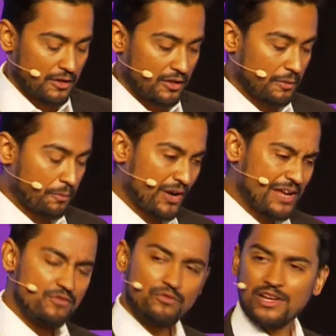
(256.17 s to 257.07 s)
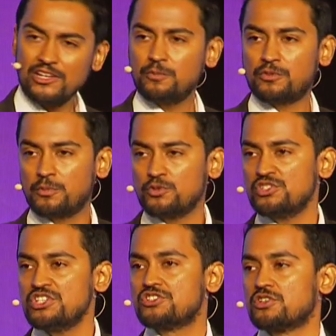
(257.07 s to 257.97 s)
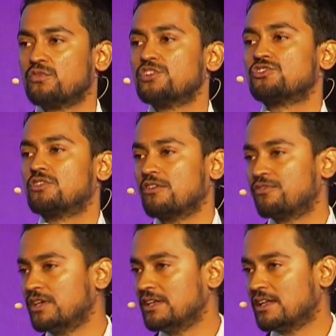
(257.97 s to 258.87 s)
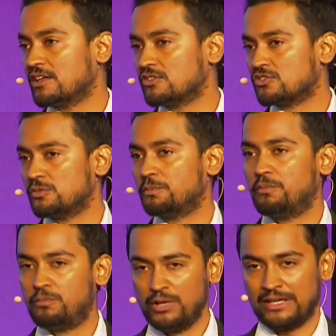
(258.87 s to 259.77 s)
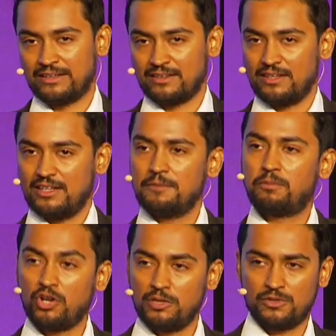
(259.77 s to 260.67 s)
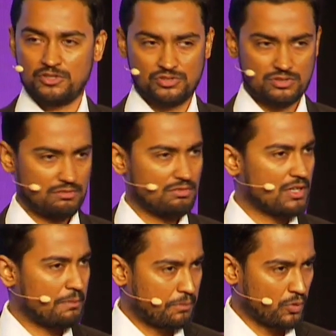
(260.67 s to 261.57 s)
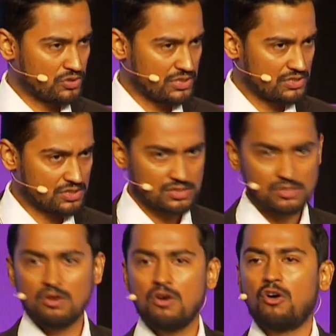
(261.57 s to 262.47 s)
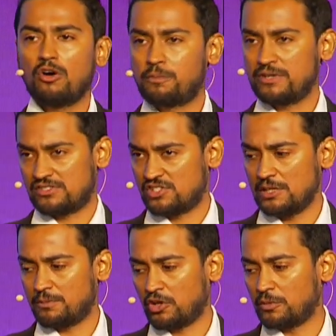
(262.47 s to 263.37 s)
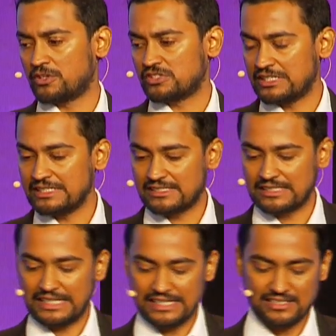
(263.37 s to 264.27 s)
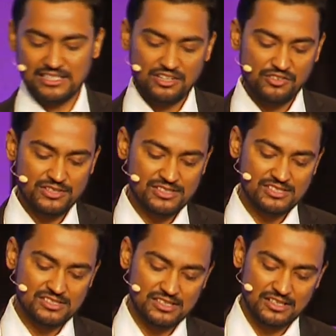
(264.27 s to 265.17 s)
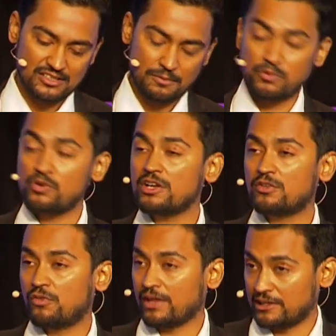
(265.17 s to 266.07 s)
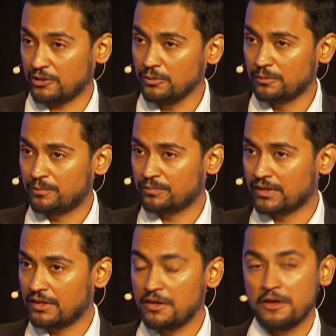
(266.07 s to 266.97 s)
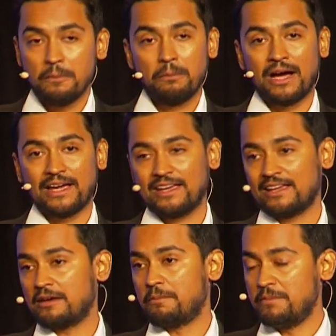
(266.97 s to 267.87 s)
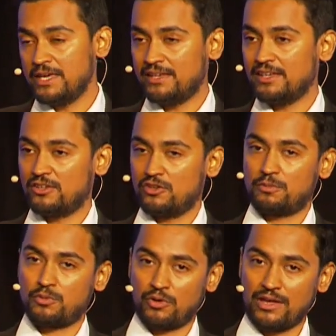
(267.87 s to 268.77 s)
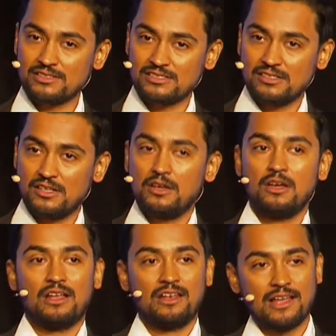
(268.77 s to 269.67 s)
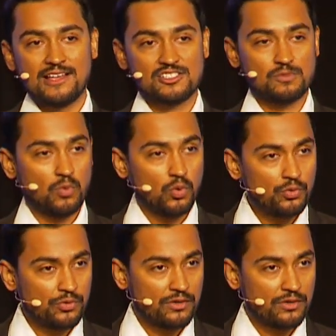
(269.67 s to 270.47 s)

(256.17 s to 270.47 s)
The prime value proposition which graphene nanotube bring in polymers, composites or pristine polymers is it increases the product value by making your product last more.